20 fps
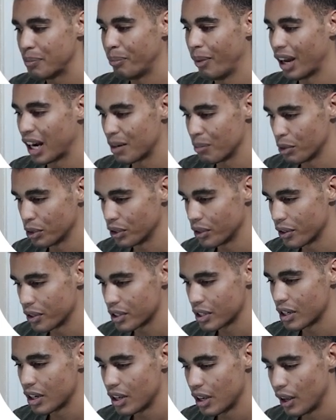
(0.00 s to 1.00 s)
parameters.
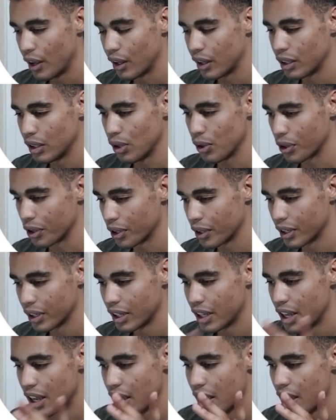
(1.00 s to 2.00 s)
Look,
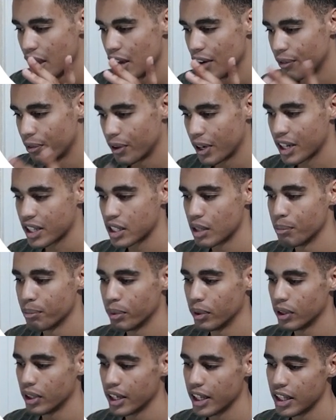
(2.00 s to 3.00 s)
for
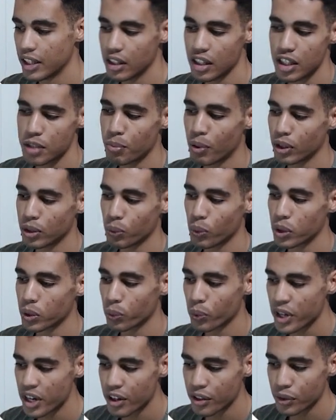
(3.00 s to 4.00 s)
example, in this bot, what
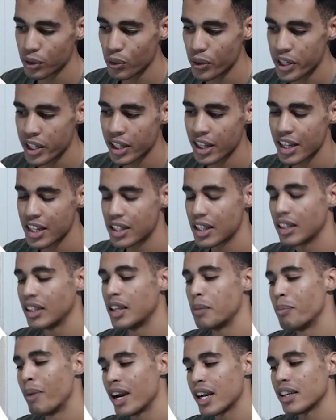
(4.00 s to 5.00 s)
we are doing is that the
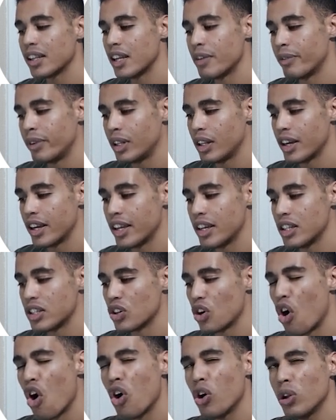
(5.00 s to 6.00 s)
buy level is
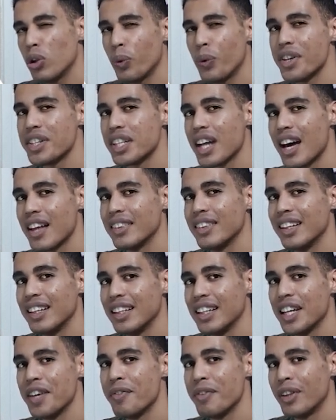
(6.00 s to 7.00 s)
always at the
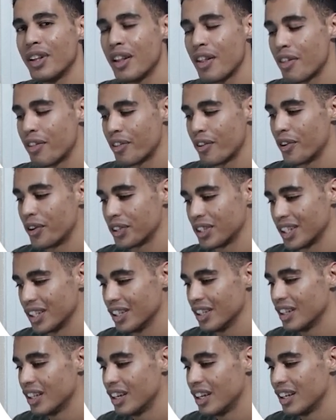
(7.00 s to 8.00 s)
level 30.
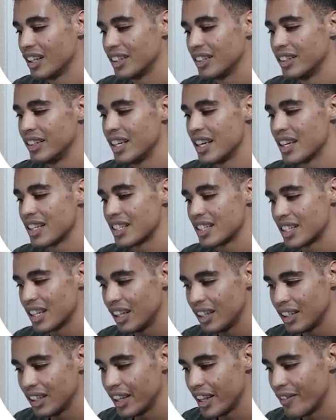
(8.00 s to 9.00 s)
The
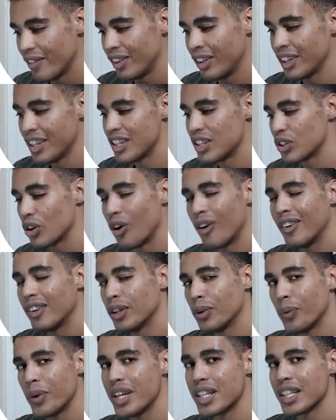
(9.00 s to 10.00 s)
sell level is
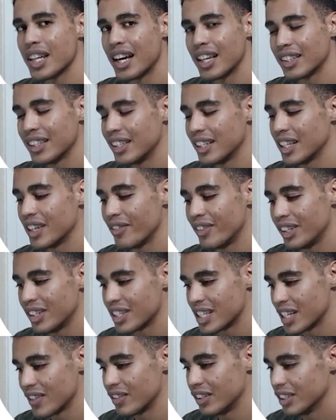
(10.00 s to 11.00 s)
always at the level
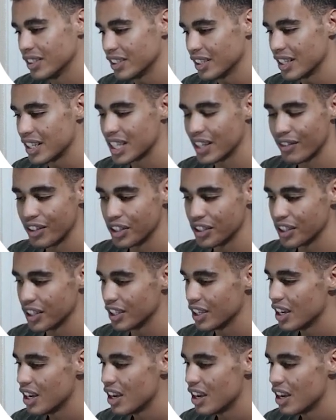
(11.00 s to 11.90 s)
70.